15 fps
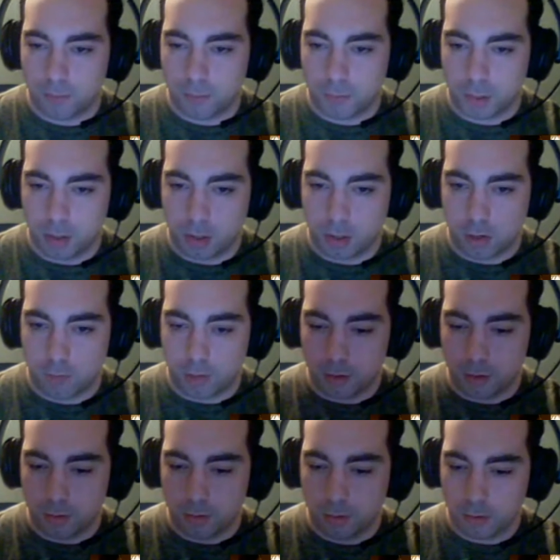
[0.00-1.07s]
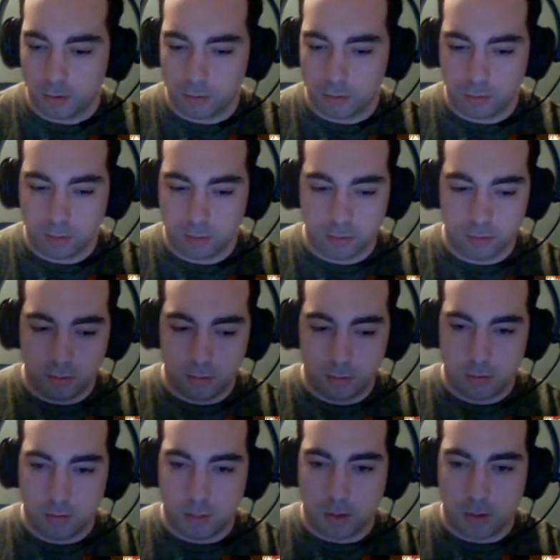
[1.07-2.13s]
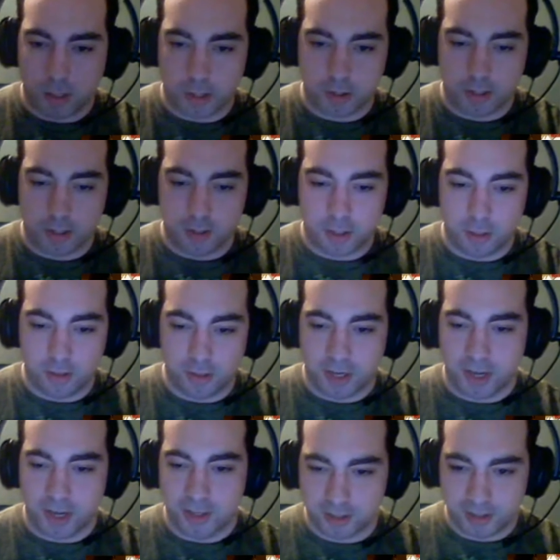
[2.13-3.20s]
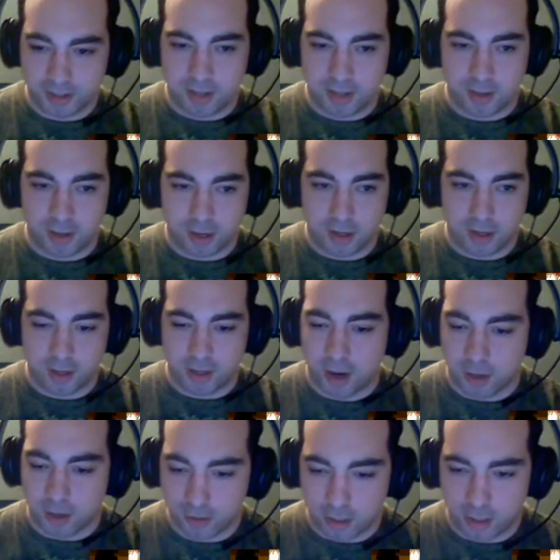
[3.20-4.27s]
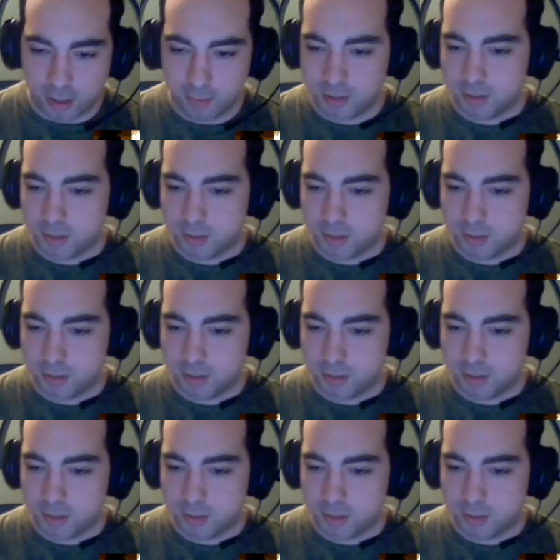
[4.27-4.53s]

Urban. No, I actually get to use your guys' character names.